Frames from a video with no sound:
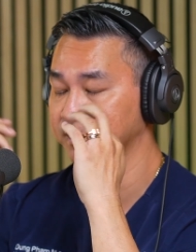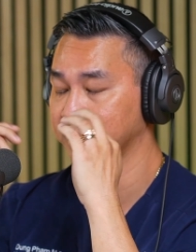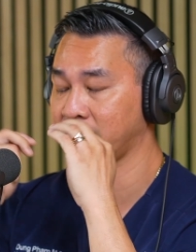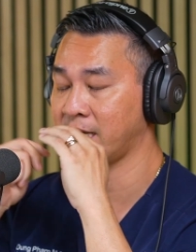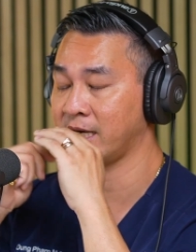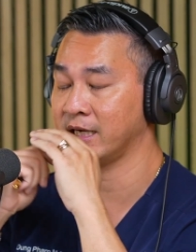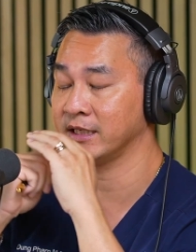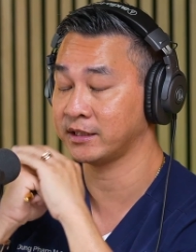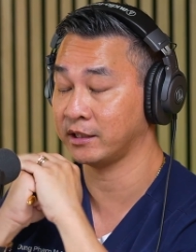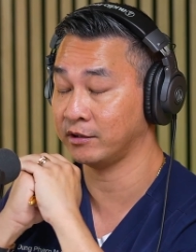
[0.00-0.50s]

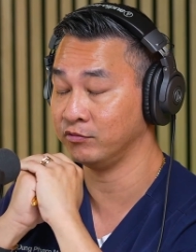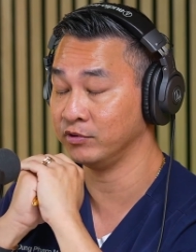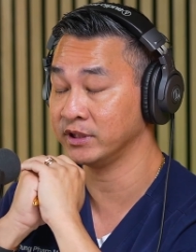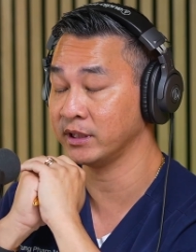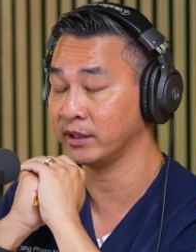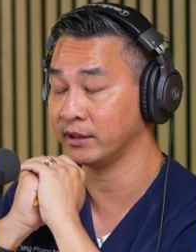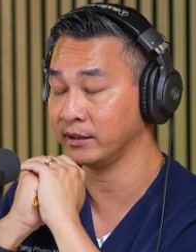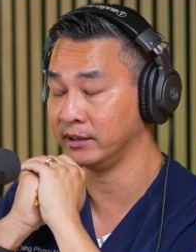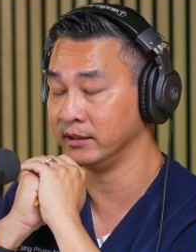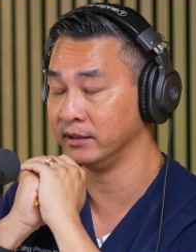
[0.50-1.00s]
Gosh, I wish
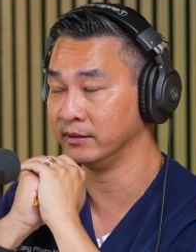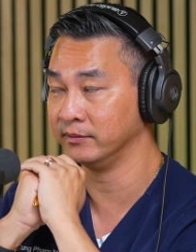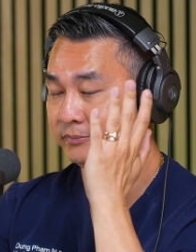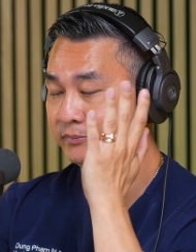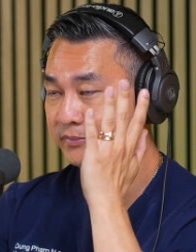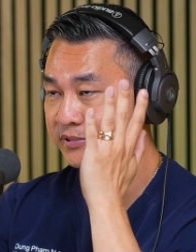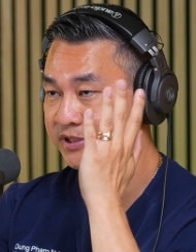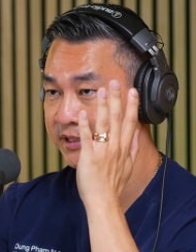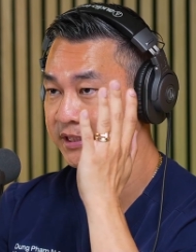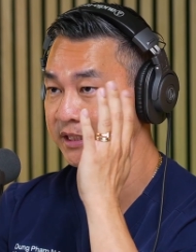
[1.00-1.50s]
I could have
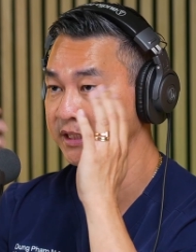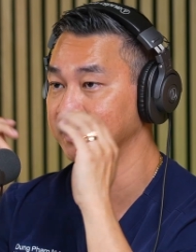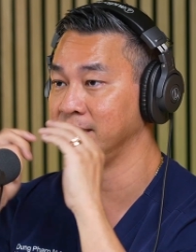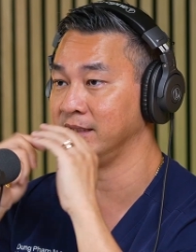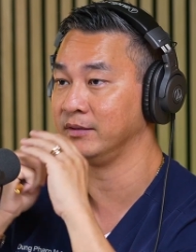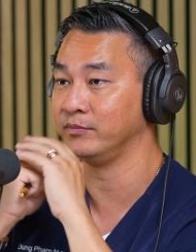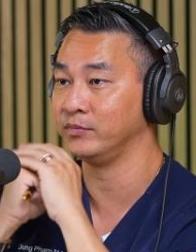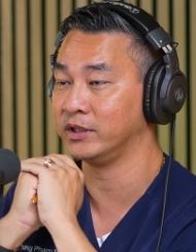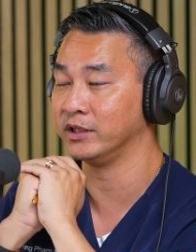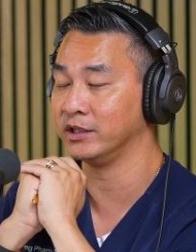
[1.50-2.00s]
seen
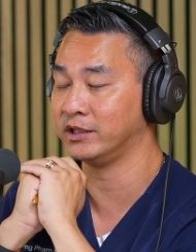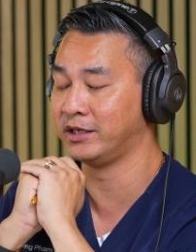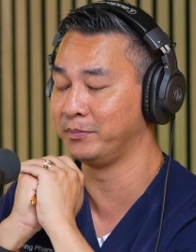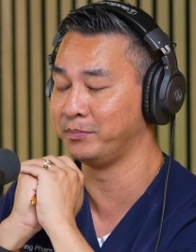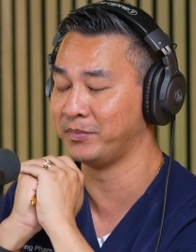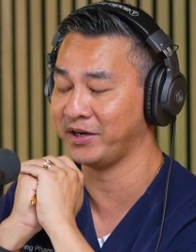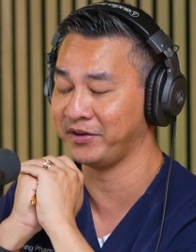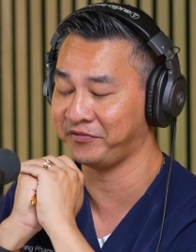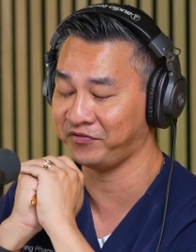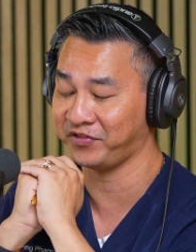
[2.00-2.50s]
it because
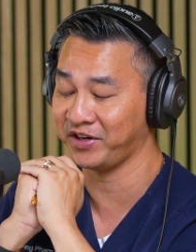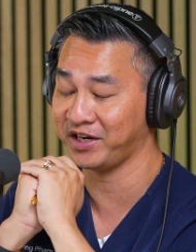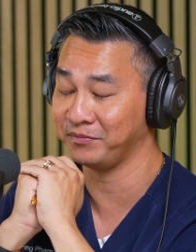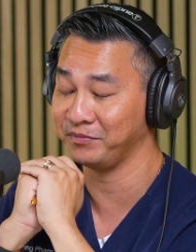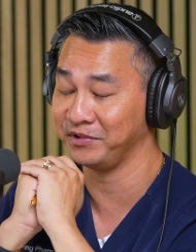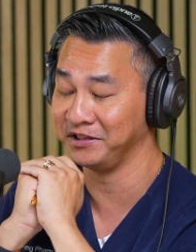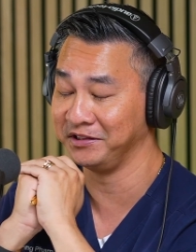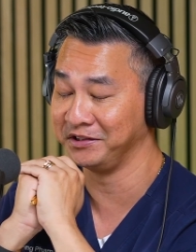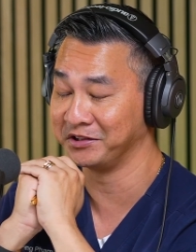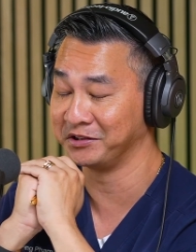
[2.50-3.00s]
my
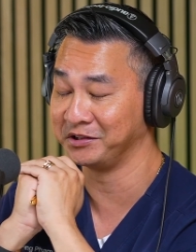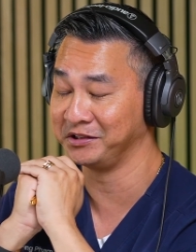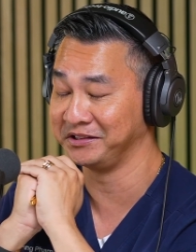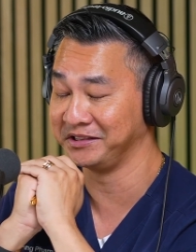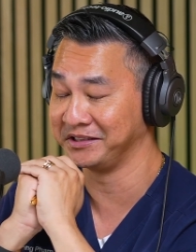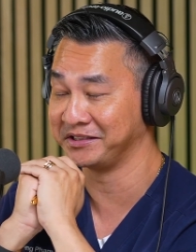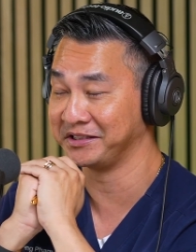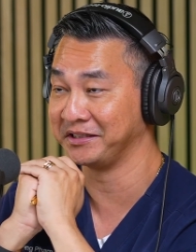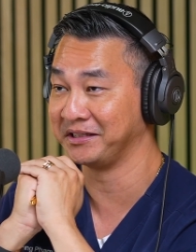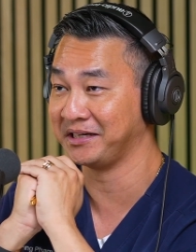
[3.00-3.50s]
family literally
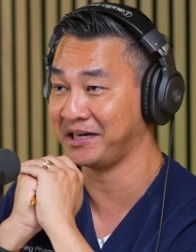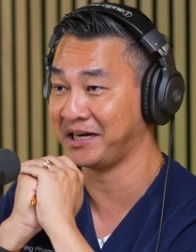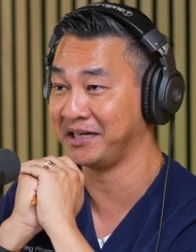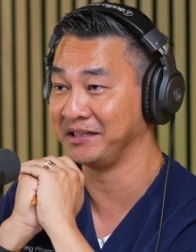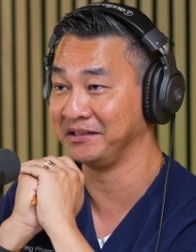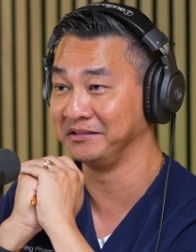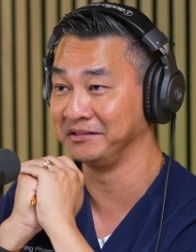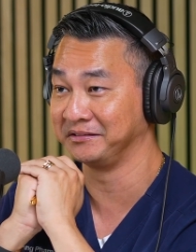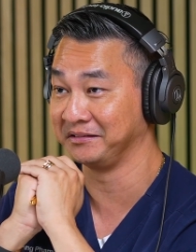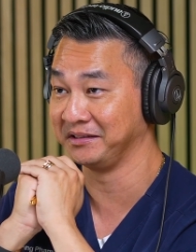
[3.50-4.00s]
said I
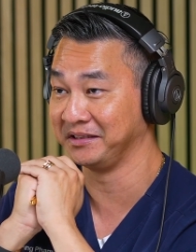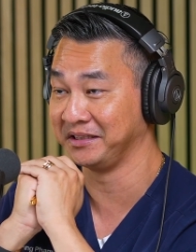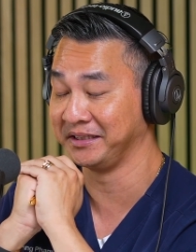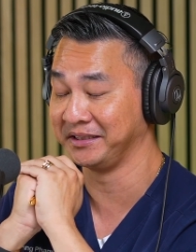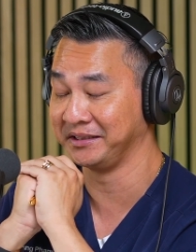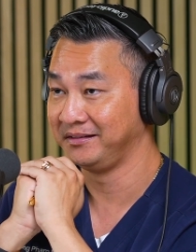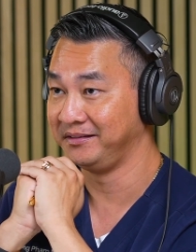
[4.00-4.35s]
look like